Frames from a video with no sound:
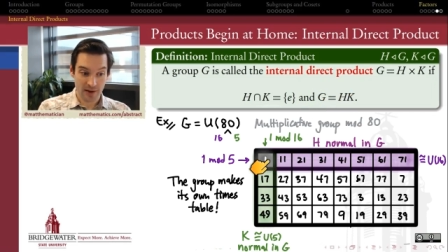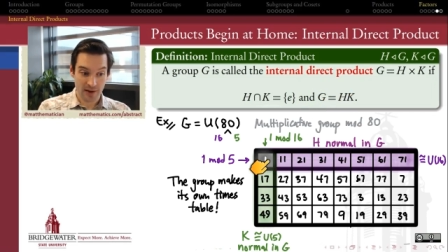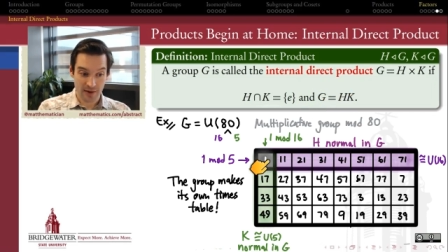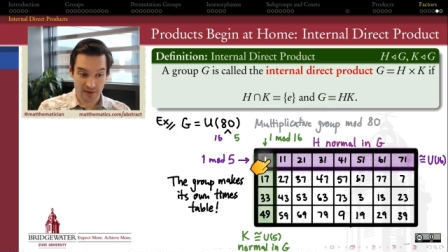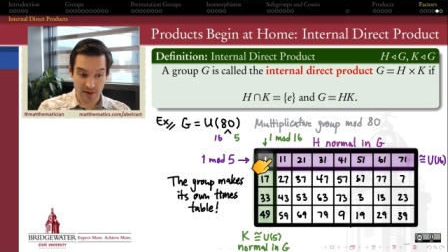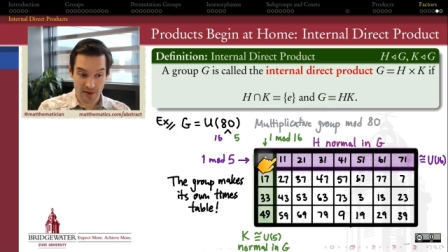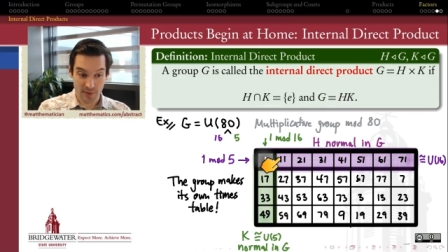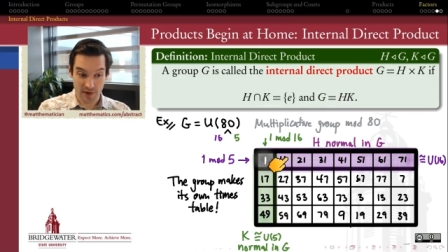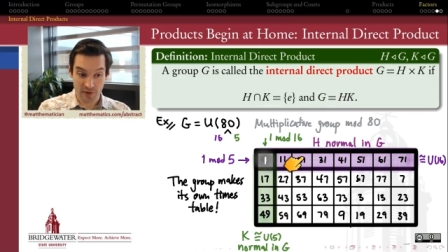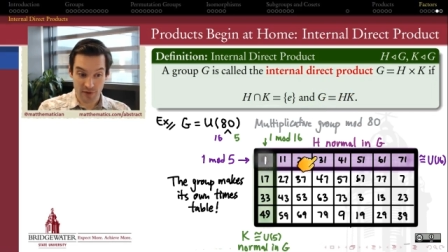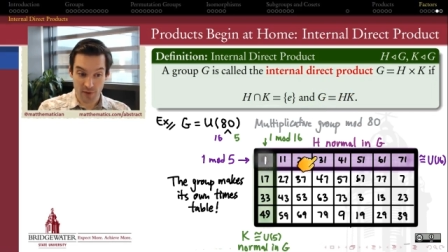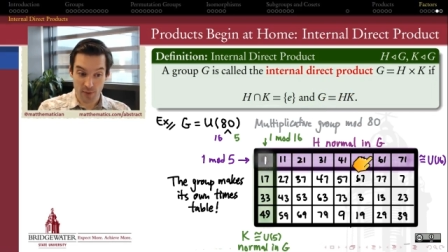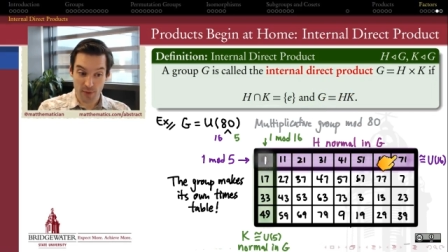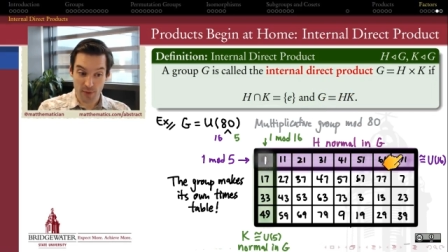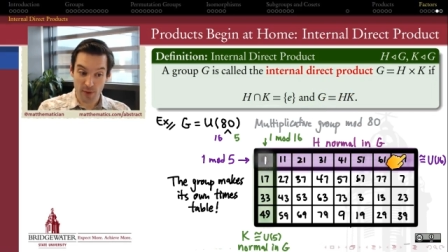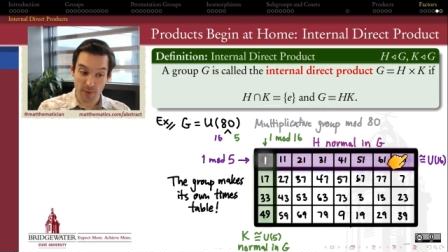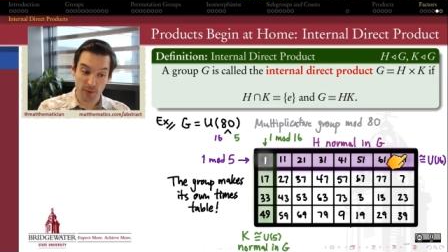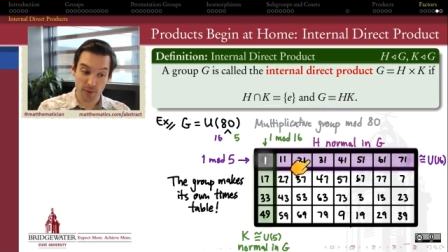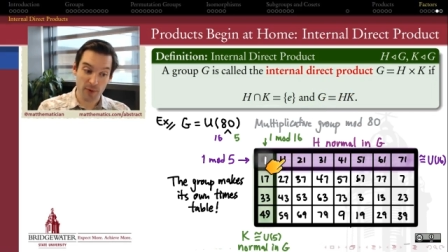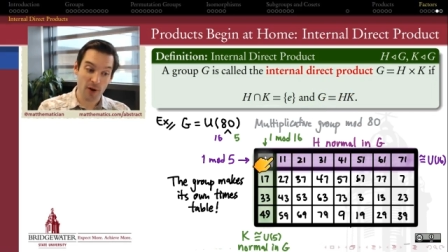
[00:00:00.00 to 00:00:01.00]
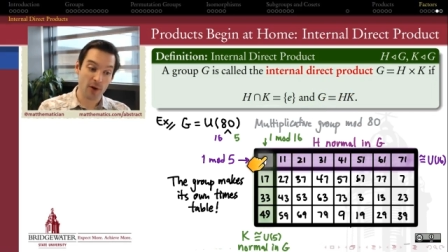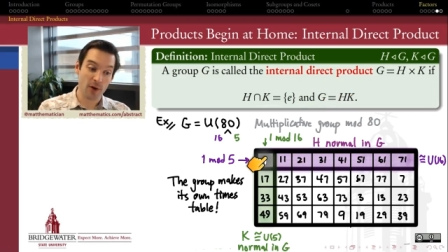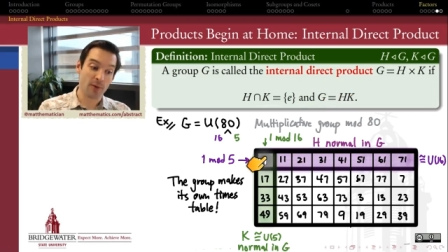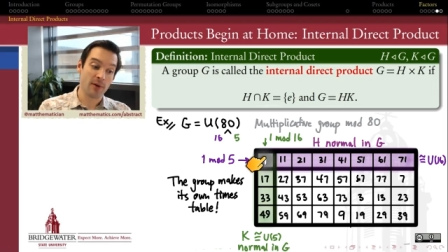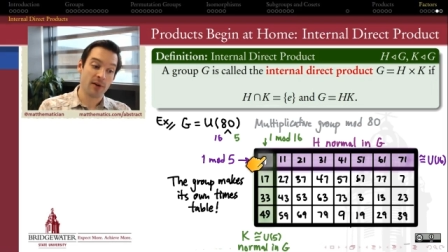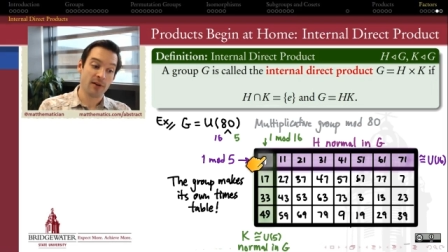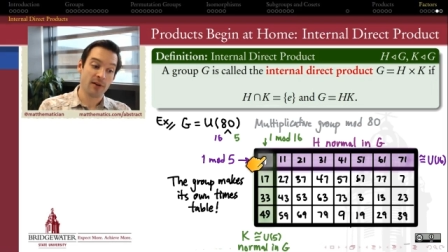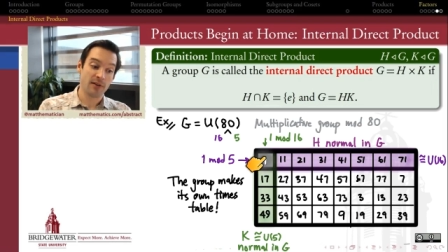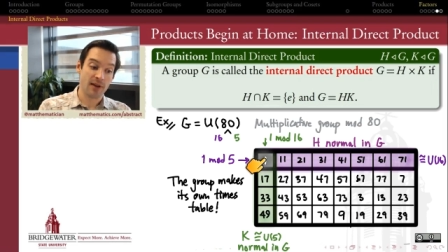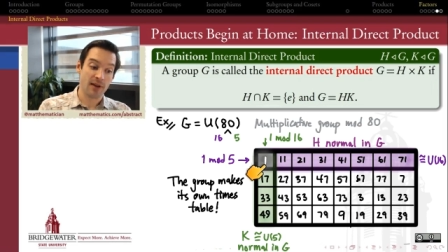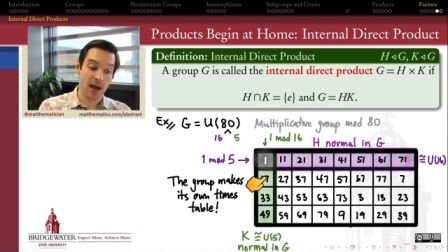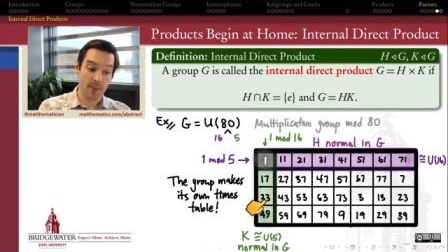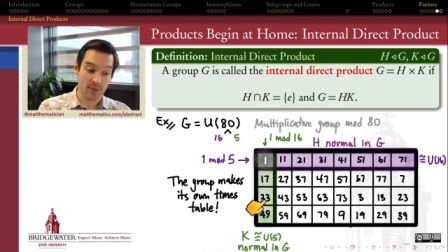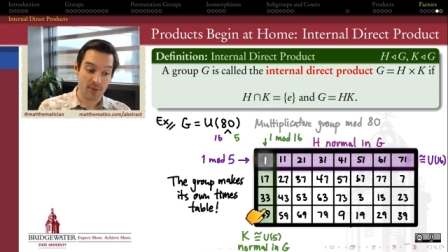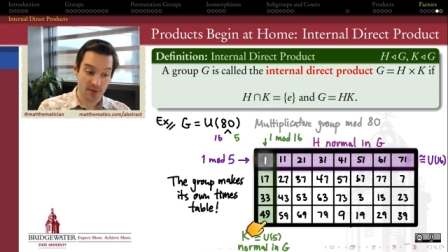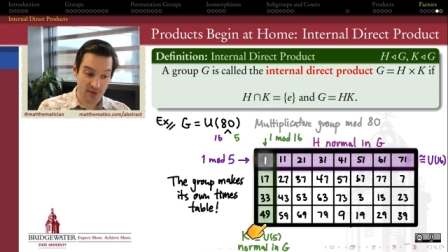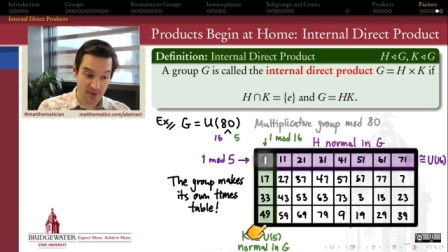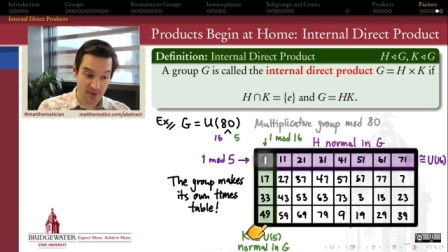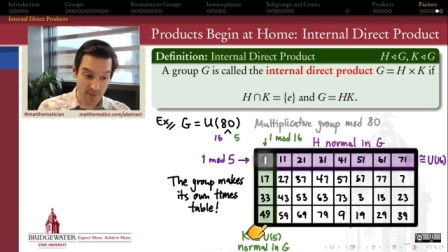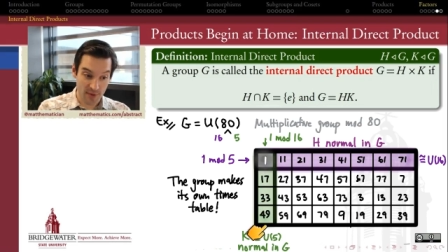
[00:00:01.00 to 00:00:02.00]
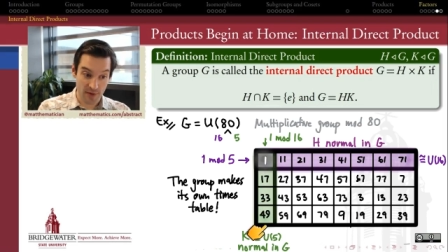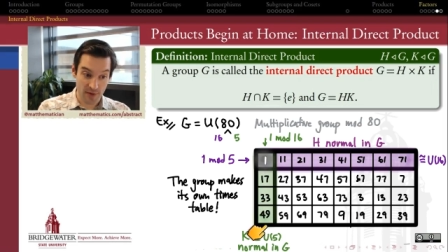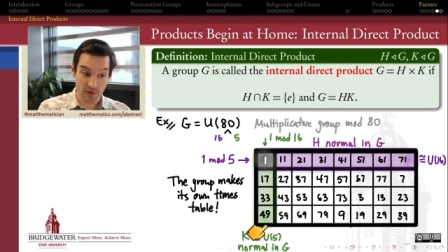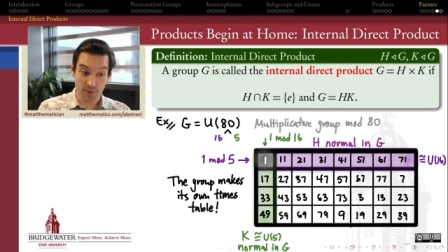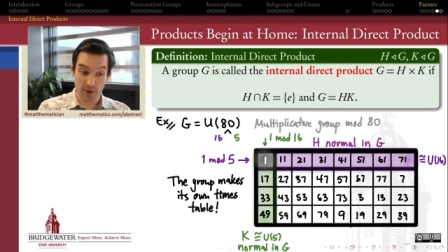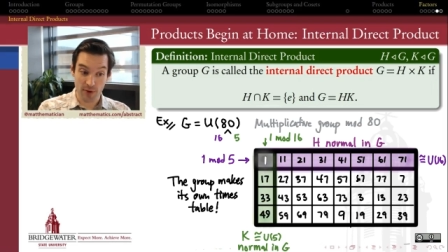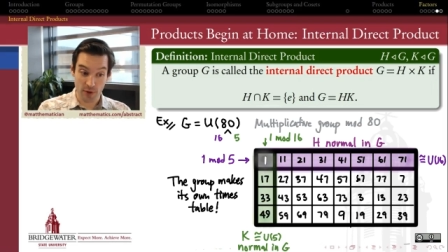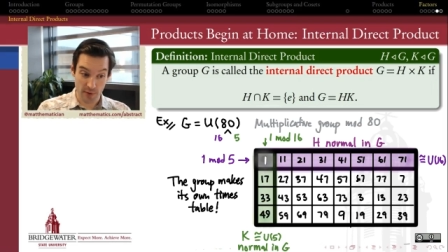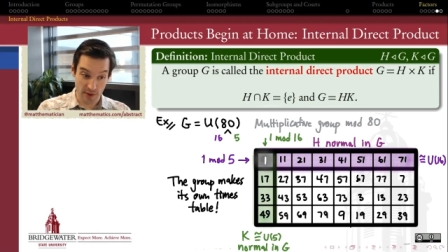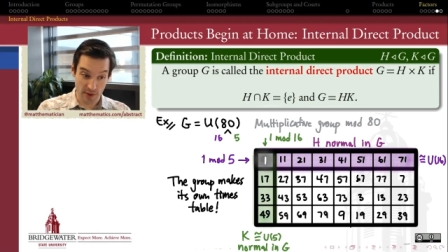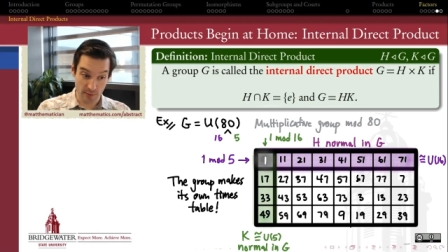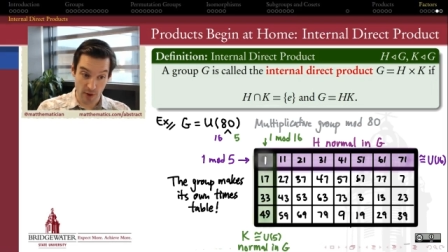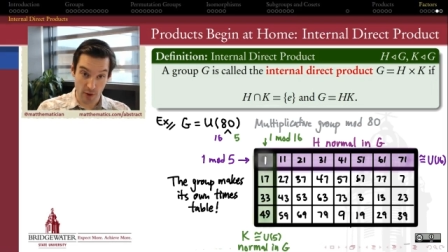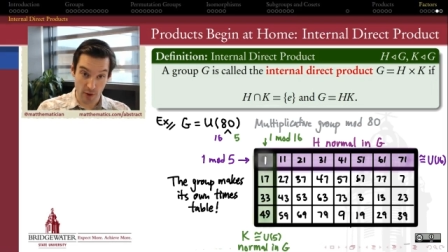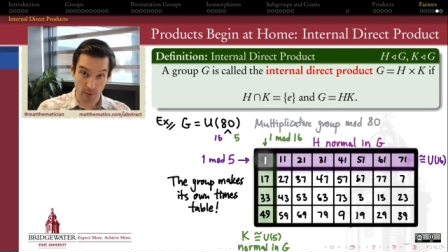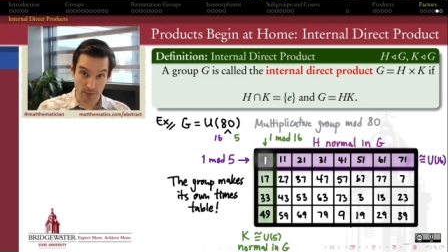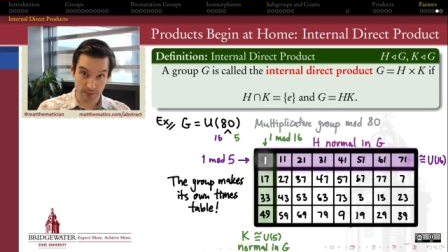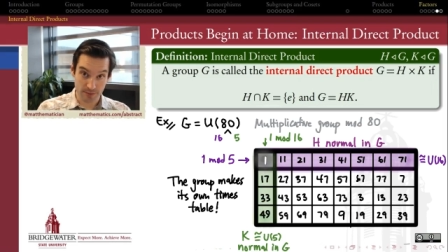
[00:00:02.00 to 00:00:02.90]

something from the purple row times something from the green row.